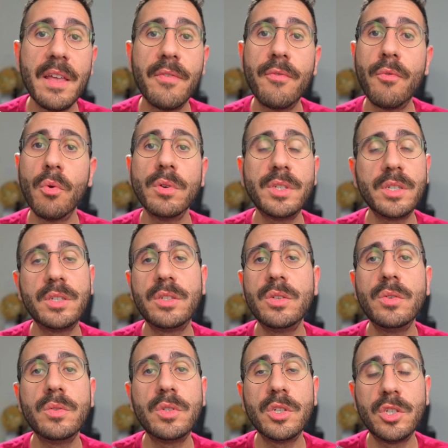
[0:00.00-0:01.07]
It forces
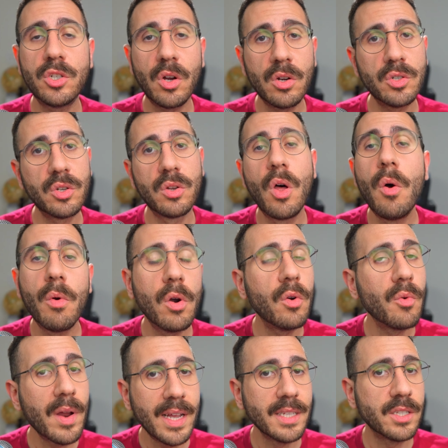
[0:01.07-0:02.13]
you to charge lower
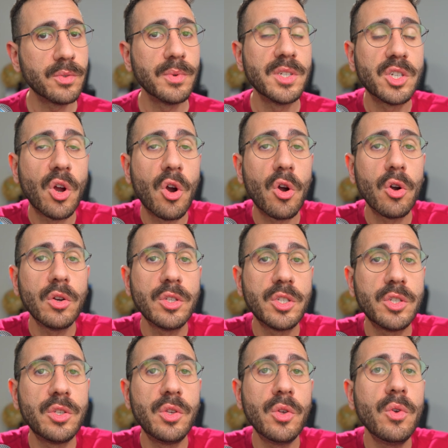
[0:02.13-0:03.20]
rates, which
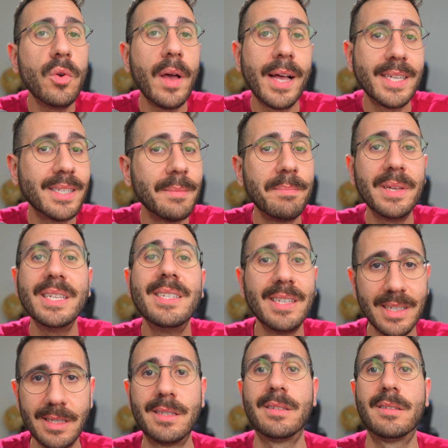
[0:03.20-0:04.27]
hurts you as a
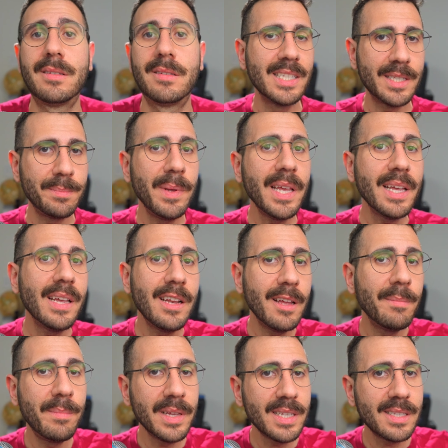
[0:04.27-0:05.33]
business. Speaking
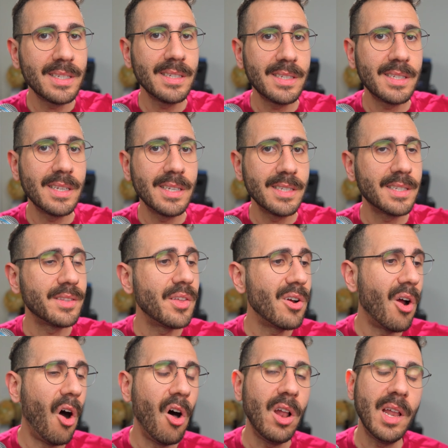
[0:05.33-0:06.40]
of businesses,
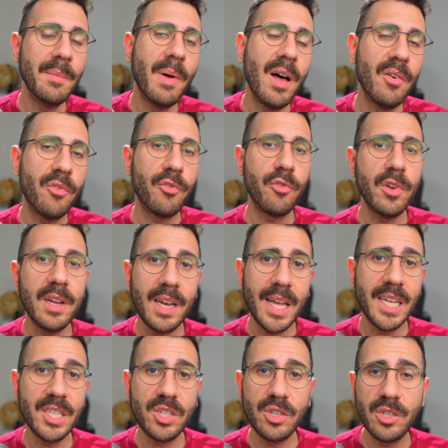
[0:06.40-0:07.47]
they're all about
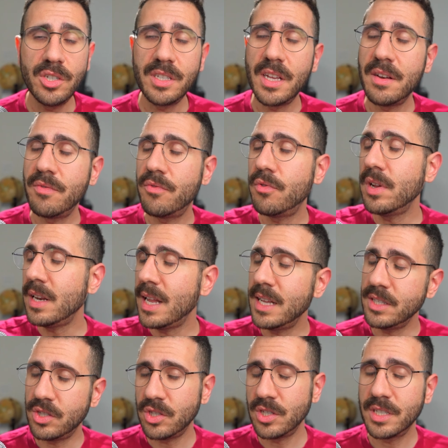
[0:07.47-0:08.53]
freelancers and
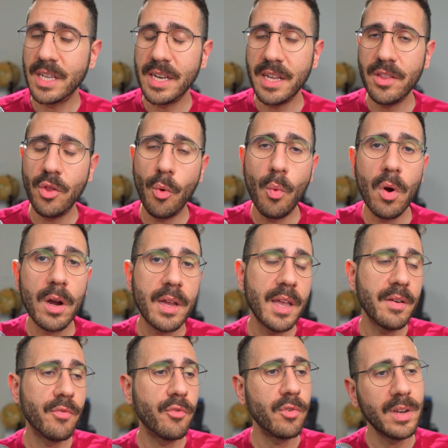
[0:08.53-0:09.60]
freelancers getting the work
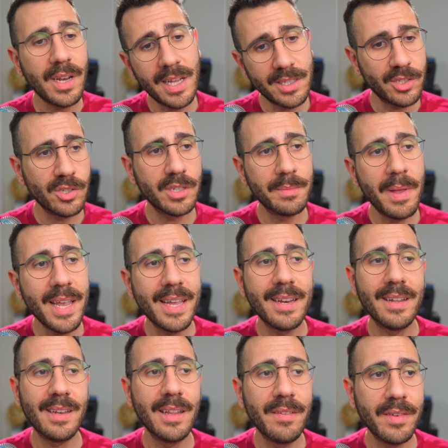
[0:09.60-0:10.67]
and freelancers making
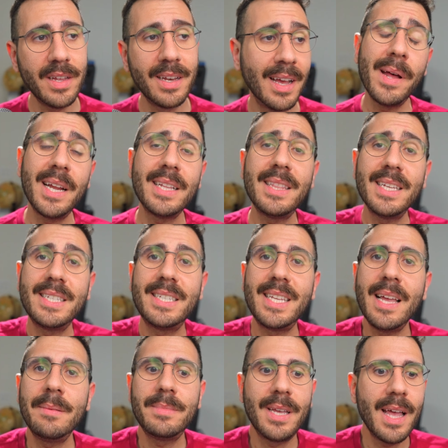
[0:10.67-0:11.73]
a living. But at the
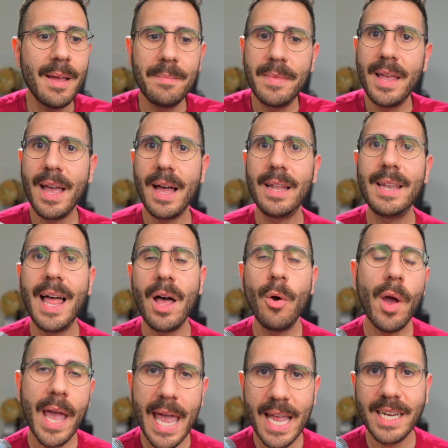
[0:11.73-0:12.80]
same time, they
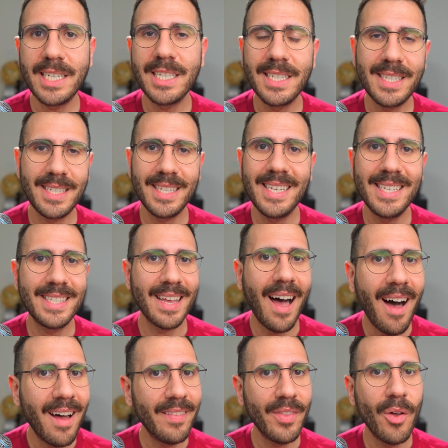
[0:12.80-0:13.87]
allow agencies
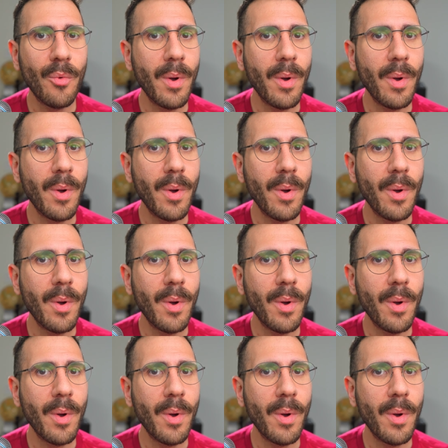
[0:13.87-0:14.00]
on the